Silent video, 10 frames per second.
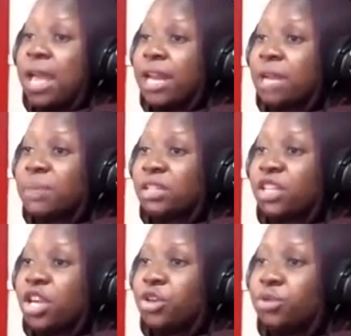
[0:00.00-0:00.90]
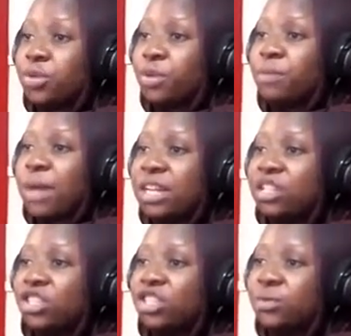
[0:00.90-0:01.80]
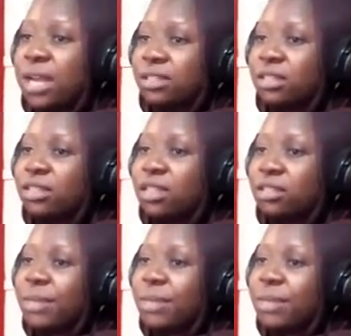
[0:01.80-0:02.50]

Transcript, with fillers: NNPC Group Managing Director Dr.